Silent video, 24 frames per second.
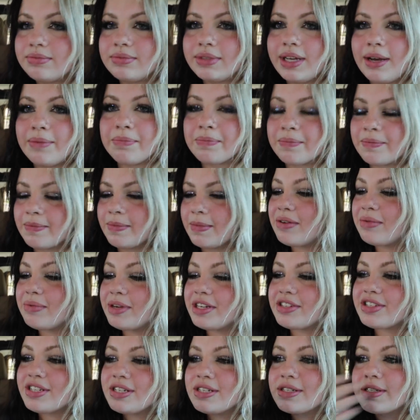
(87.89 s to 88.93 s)
Yeah. We
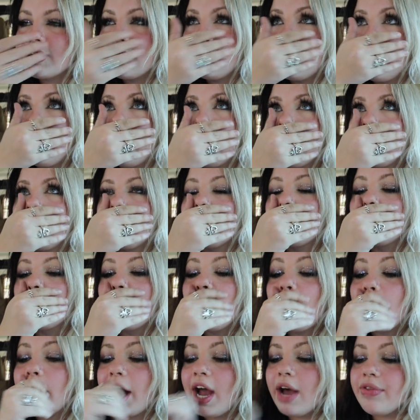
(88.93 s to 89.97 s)
just, um,
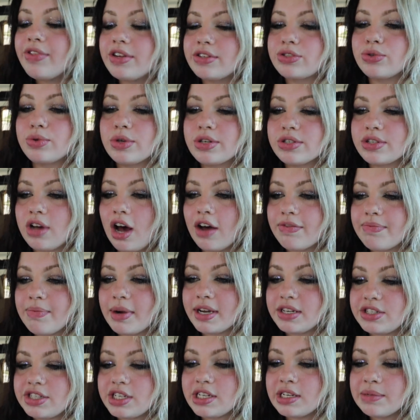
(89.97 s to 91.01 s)
I had the doors off
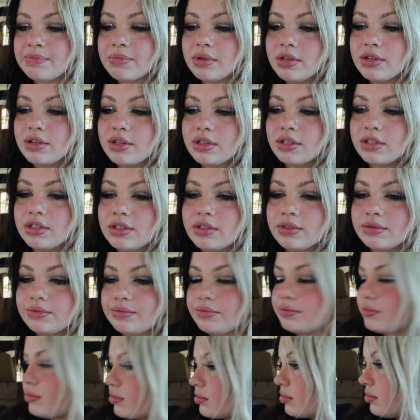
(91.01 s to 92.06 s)
my Jeep. Aw,
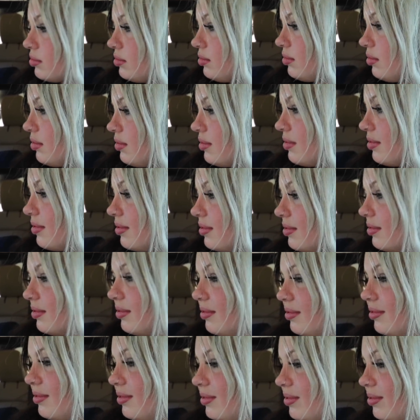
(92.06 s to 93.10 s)
Cody texted
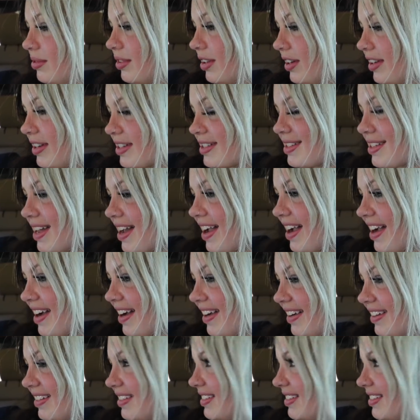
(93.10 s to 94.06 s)
you. What do you say?